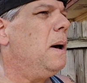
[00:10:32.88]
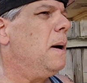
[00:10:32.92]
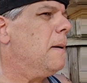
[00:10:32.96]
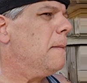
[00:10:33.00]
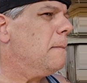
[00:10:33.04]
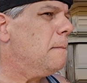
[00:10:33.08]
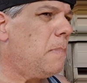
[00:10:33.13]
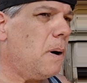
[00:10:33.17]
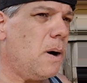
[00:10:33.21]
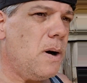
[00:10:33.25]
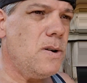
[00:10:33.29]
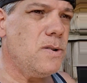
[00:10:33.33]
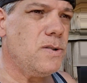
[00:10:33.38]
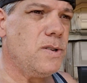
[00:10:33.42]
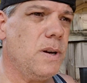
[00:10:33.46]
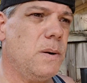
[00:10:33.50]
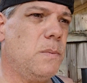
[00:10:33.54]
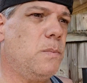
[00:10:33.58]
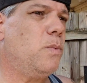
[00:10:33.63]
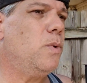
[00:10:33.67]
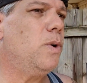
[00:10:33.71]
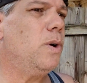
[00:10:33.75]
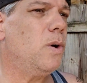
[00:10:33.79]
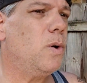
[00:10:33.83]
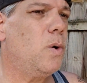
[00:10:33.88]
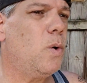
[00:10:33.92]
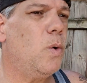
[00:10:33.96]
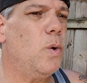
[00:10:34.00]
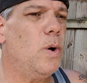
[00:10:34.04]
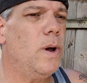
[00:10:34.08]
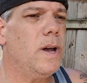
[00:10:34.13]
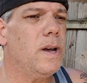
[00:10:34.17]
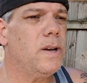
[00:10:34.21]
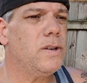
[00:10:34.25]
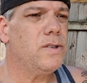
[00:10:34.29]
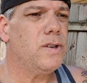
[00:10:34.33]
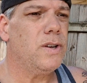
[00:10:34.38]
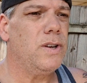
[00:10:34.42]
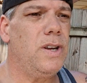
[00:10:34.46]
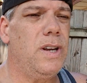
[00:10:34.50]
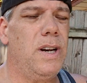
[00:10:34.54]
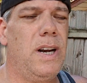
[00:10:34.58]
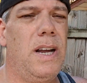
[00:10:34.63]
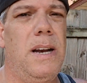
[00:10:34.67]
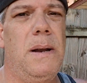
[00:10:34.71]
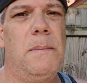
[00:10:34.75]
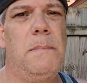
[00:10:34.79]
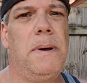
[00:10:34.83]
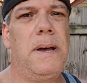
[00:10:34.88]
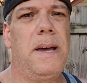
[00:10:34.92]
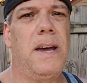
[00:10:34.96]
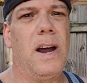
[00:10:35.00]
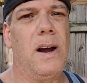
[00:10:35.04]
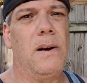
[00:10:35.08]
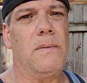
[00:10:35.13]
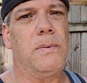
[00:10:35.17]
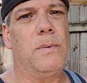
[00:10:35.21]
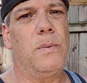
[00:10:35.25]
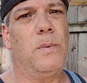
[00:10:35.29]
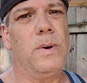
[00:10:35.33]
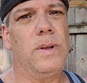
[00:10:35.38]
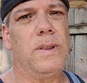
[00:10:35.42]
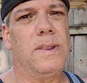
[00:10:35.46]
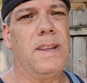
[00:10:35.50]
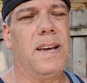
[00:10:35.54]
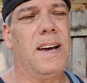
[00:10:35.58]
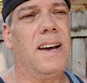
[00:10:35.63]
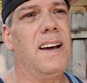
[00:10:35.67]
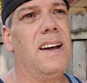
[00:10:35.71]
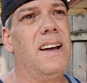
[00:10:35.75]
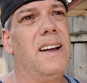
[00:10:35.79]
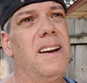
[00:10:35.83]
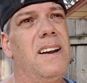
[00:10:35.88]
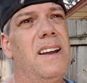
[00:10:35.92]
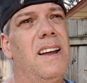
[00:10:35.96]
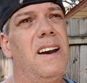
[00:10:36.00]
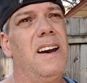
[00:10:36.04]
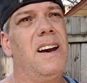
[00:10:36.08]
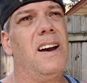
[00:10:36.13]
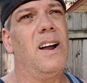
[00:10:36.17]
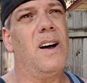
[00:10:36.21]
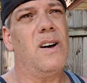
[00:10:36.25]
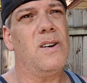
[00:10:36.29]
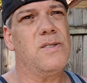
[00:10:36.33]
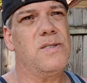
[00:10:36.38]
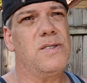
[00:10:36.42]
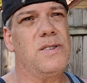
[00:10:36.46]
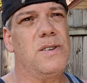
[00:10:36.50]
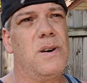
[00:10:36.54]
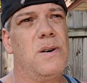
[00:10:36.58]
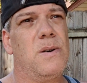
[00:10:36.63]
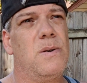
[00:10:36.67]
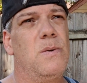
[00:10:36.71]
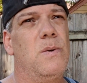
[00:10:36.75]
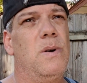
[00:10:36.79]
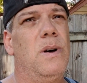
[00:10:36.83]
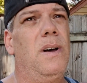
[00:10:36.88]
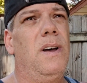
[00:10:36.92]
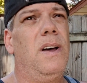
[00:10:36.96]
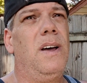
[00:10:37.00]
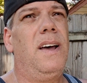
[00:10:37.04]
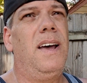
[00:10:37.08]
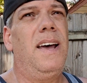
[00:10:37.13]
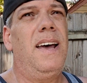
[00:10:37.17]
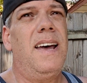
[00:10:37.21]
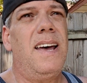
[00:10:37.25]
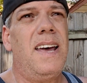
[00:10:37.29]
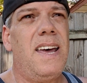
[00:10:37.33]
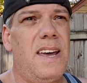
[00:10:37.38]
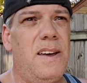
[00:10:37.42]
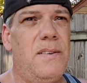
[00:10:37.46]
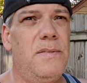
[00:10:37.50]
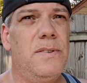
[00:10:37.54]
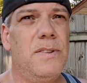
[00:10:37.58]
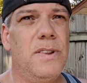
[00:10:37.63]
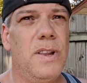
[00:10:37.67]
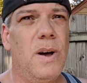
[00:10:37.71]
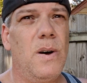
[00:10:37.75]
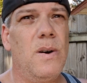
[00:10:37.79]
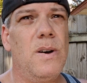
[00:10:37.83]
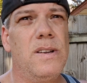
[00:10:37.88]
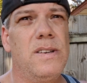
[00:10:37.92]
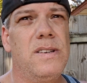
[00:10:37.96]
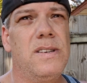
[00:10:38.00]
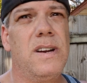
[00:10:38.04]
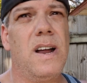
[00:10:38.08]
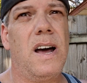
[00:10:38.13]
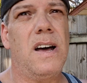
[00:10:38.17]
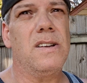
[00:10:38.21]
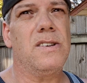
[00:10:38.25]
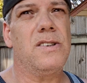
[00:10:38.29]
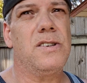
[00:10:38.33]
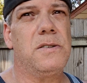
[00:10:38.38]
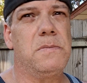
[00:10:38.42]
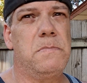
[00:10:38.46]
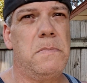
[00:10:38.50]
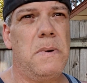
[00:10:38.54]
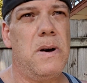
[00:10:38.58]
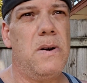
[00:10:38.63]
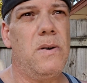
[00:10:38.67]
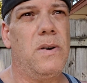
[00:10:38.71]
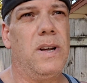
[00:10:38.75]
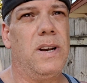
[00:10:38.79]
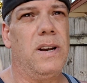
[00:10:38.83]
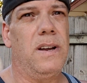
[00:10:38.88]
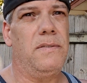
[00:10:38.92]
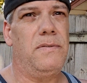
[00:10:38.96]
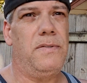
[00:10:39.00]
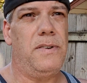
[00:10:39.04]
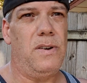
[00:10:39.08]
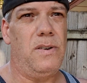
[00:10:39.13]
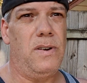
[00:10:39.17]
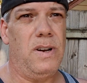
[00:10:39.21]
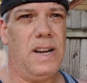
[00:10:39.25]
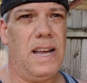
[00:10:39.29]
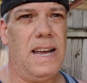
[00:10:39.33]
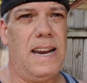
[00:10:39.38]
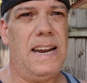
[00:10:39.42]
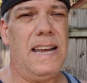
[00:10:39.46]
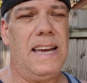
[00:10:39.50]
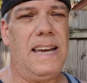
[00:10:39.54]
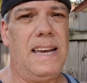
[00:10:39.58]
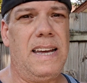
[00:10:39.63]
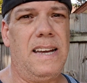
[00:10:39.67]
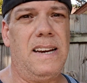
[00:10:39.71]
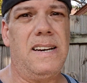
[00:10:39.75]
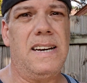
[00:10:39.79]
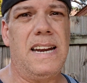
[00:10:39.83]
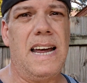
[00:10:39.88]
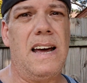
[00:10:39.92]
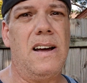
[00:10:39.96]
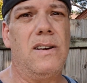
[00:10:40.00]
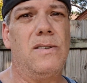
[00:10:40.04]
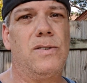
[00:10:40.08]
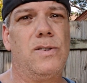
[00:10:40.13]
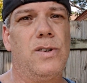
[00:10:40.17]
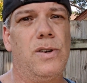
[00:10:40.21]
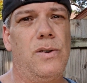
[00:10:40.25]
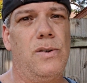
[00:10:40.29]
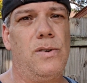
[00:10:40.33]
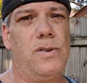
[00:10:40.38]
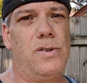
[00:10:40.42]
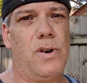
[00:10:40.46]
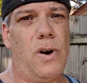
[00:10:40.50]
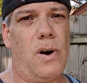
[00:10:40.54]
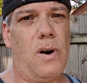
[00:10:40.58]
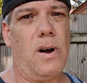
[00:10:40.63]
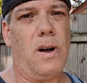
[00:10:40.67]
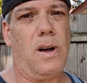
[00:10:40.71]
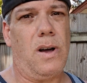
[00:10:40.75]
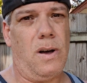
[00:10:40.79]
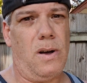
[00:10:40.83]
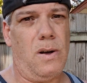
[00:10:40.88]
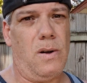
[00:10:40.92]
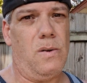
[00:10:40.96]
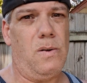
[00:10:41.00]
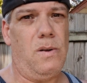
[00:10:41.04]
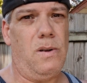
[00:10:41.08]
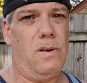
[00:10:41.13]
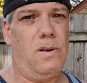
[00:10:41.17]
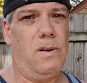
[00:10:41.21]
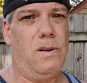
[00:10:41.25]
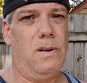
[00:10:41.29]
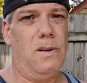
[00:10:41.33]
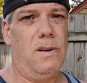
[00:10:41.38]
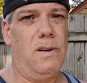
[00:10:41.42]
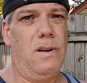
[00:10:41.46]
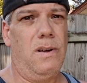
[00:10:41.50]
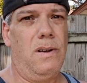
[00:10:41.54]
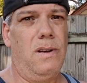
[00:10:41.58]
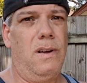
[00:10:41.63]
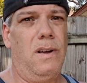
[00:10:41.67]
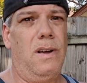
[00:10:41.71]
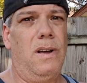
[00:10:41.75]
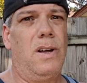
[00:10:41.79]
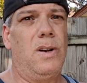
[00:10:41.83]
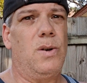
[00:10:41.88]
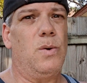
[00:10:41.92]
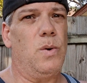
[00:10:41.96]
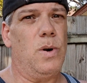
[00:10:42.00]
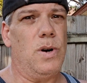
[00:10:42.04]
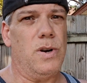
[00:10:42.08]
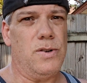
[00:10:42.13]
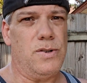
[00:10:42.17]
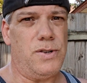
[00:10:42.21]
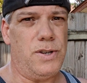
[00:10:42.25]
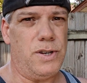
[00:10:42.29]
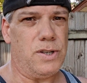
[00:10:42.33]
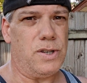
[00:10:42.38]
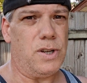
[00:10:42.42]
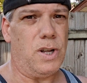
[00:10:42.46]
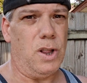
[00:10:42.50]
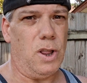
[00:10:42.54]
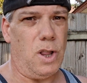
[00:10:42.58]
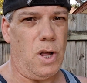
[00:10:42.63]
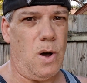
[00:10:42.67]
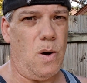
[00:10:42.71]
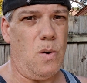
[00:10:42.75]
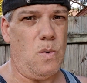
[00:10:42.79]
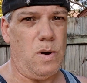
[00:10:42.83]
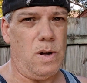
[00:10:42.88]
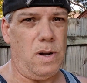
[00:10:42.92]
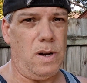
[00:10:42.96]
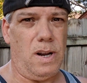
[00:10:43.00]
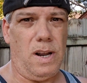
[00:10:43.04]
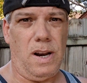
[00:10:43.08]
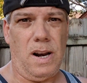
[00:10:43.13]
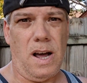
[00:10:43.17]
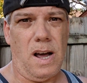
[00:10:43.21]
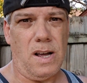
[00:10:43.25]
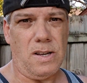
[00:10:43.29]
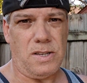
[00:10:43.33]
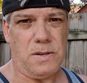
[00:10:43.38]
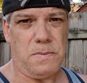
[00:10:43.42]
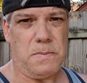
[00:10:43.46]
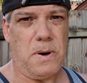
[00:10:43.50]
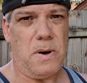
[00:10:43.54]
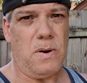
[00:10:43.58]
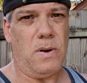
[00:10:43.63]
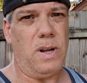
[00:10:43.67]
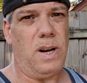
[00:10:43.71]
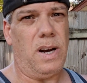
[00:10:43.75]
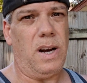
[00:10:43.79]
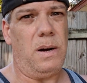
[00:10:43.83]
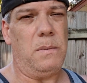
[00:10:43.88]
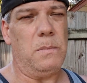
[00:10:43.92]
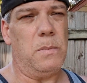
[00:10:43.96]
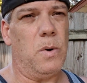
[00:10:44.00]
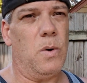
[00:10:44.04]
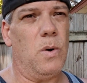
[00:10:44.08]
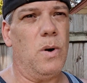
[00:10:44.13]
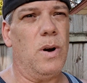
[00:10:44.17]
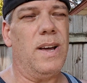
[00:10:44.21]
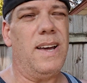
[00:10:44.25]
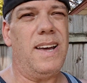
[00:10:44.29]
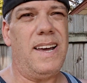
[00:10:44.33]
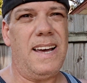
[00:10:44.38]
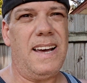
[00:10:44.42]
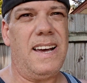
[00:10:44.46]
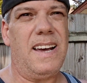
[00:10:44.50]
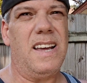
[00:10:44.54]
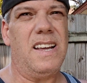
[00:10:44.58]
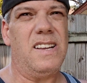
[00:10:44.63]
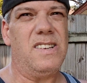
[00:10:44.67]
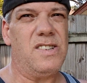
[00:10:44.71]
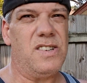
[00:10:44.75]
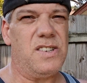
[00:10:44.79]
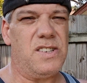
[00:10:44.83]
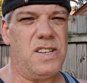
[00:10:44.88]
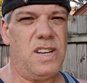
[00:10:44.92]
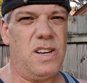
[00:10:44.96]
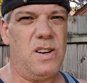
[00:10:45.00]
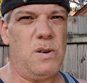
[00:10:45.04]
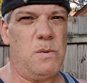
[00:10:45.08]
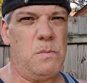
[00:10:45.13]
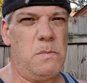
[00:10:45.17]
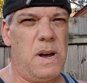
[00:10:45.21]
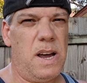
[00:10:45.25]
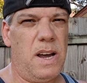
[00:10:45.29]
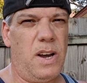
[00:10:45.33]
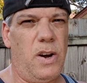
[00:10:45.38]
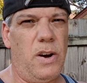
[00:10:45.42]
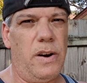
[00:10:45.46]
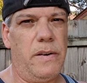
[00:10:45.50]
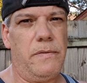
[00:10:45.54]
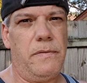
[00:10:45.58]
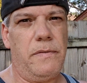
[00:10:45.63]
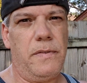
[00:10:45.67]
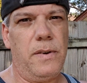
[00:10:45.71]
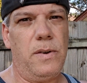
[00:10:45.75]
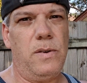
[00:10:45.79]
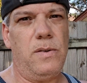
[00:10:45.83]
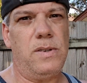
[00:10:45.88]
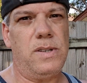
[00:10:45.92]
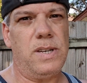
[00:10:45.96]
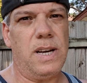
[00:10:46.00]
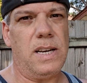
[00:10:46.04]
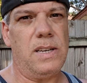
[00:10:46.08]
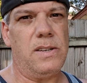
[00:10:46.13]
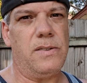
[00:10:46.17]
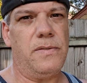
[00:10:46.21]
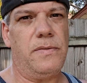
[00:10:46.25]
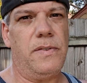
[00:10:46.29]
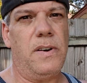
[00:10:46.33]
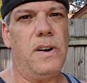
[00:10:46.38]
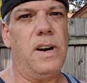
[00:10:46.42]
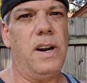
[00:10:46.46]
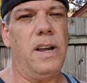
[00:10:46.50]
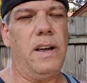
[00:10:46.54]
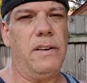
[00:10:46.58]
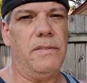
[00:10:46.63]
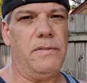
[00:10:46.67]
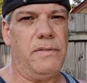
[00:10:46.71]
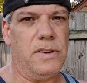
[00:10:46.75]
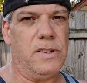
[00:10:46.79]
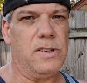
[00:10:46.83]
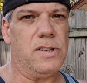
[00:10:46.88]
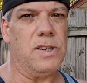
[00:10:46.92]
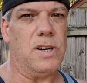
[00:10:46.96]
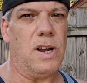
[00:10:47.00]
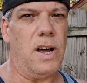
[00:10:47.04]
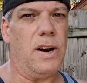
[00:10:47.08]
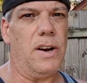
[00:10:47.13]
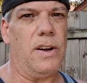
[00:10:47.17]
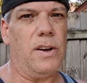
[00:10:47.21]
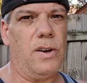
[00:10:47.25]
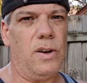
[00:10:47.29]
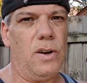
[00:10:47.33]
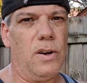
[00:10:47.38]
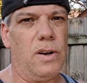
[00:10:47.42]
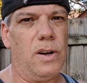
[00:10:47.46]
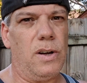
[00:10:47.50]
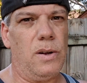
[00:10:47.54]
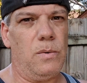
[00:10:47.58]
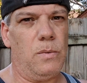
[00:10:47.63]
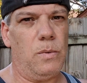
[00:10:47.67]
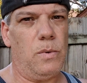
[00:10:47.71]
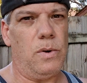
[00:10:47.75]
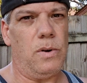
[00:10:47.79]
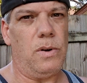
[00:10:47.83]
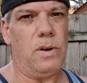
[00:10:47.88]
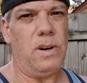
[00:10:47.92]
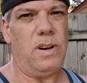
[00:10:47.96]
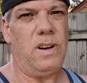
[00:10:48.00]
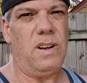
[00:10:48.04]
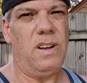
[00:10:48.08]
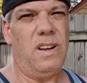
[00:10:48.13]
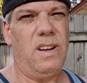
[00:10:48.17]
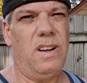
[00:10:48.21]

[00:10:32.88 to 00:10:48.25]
burns up real quick, so you need to be careful with that. And it also, even though it's not smoking, if you let it get down to charcoal to where it's just glowing and not smoking anymore, it can still make your food taste funny if it's not a cooking wood.